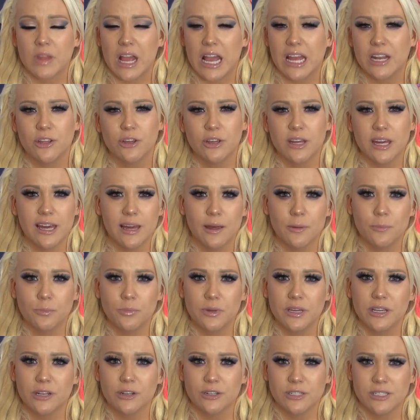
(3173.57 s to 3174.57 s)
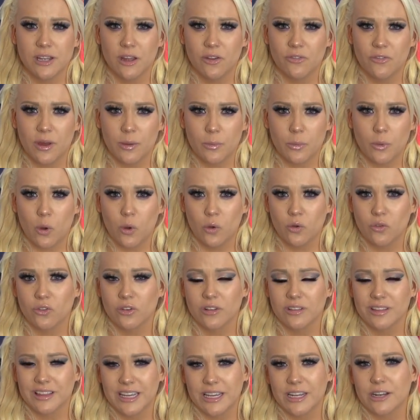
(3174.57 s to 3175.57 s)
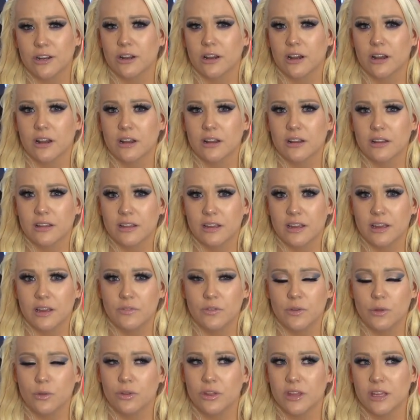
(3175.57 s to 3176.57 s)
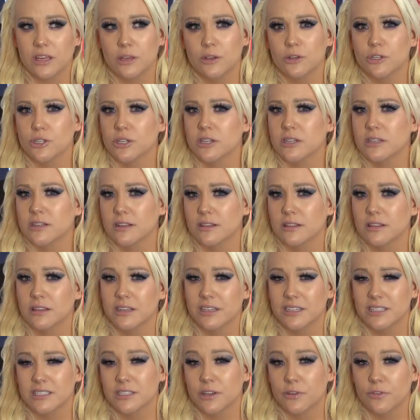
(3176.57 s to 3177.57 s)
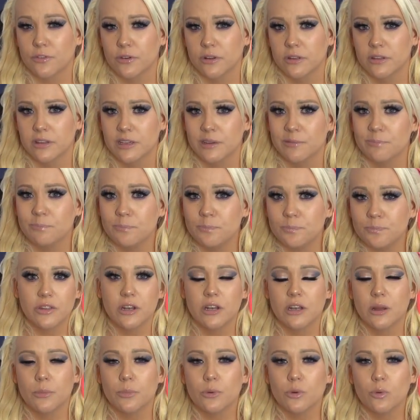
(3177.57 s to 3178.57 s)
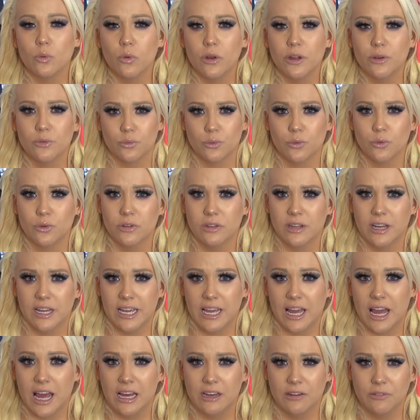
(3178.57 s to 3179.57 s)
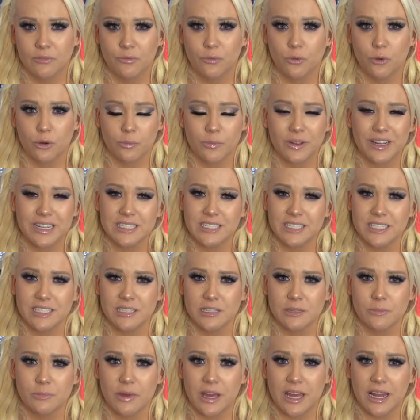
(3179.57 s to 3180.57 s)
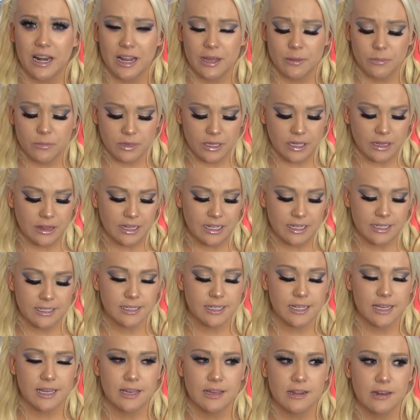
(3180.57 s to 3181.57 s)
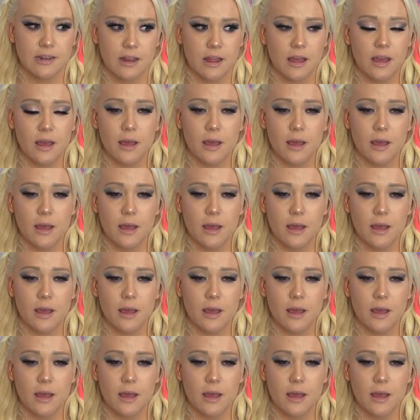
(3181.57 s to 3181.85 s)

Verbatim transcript: And you can't beat yourself up over later if you think you should have done things differently. The number one rule I have for my team, and I mean this in